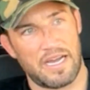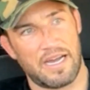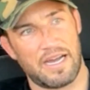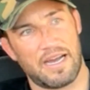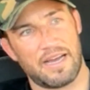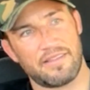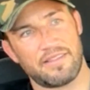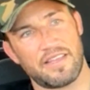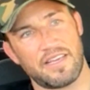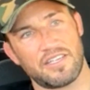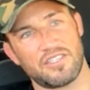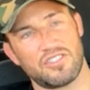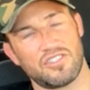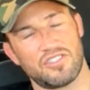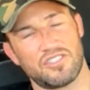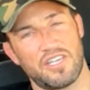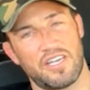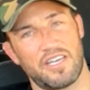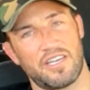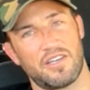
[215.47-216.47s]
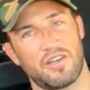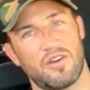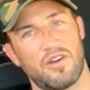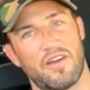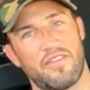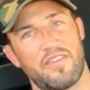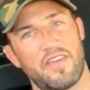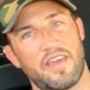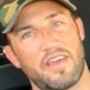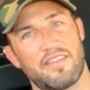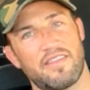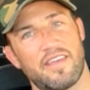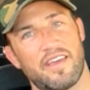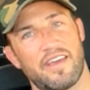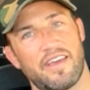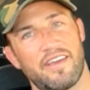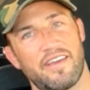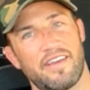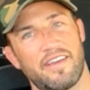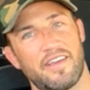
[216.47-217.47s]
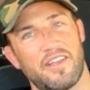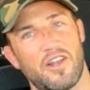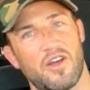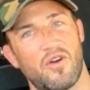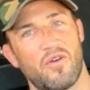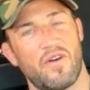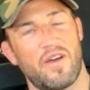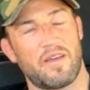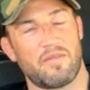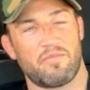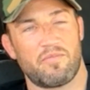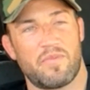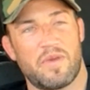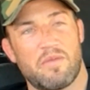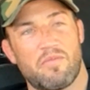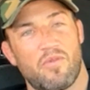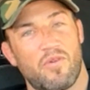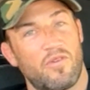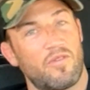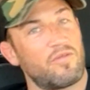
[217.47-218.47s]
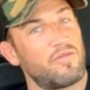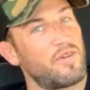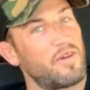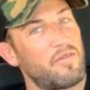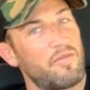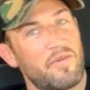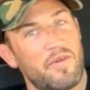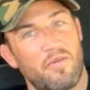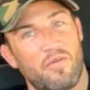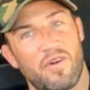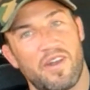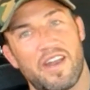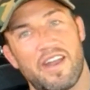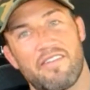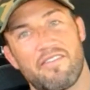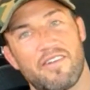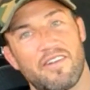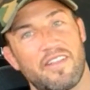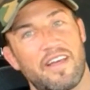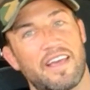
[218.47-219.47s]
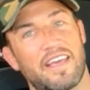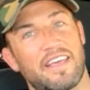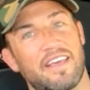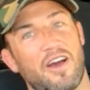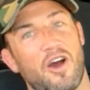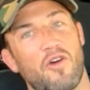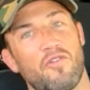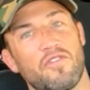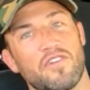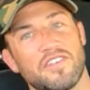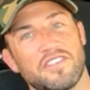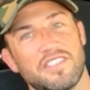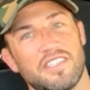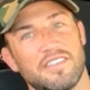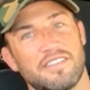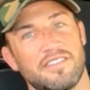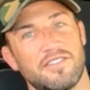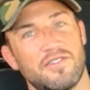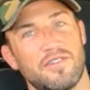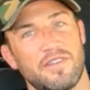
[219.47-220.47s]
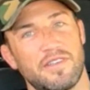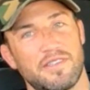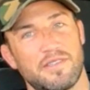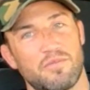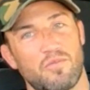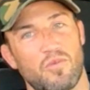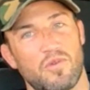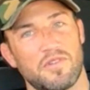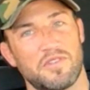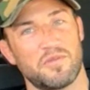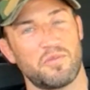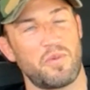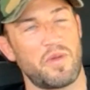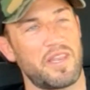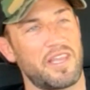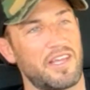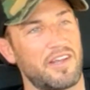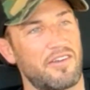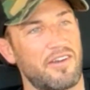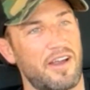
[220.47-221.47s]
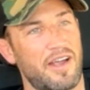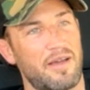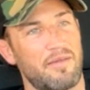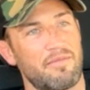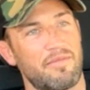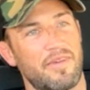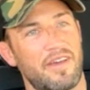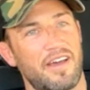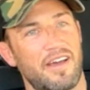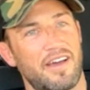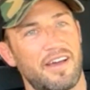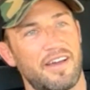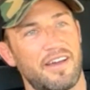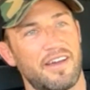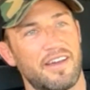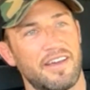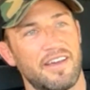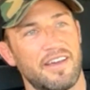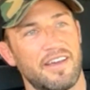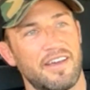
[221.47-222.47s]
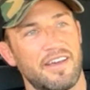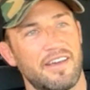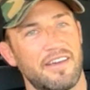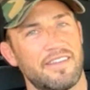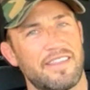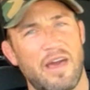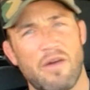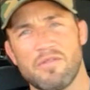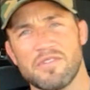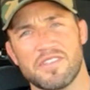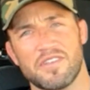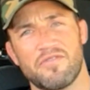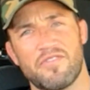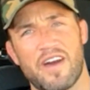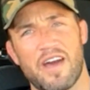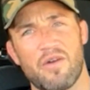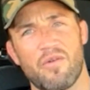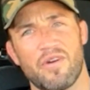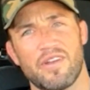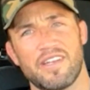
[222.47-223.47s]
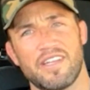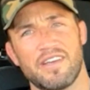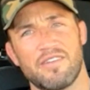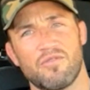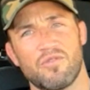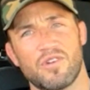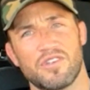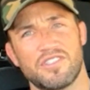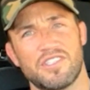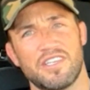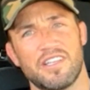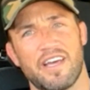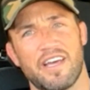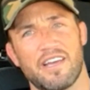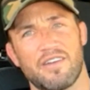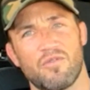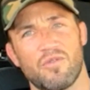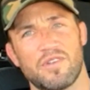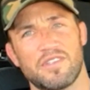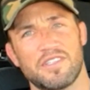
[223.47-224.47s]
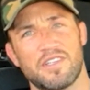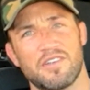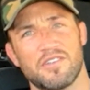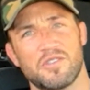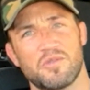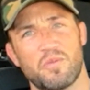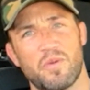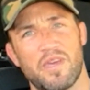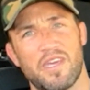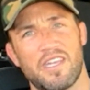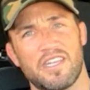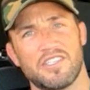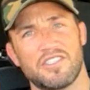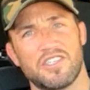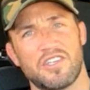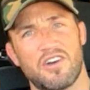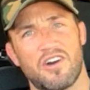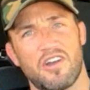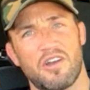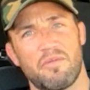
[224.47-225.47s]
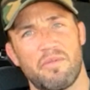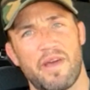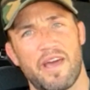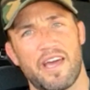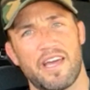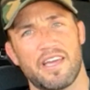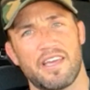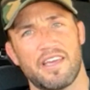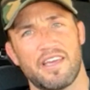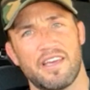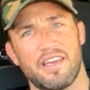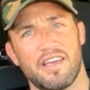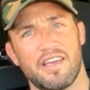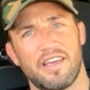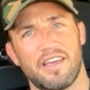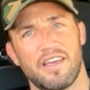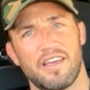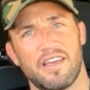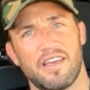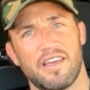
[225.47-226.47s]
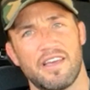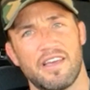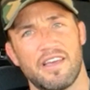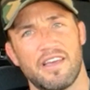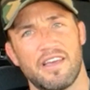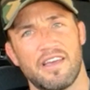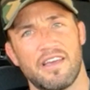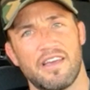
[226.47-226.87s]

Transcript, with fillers: Ah, I think Shevchenko. I think that, you know, like, people, I mean, whatever. Like, hopefully she doesn't do any more spinning crap. Uh, that was the fight, wasn't it? Where she, like, went to go spin and she caught her back? Yeah.